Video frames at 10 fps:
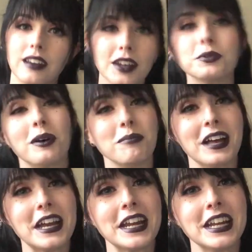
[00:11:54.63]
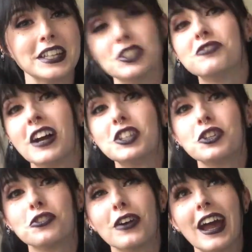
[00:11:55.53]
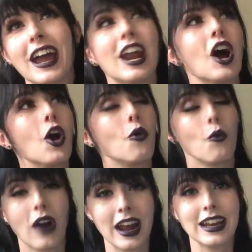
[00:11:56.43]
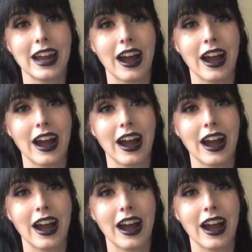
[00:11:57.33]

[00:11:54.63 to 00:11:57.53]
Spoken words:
guess what planet is in retrograde right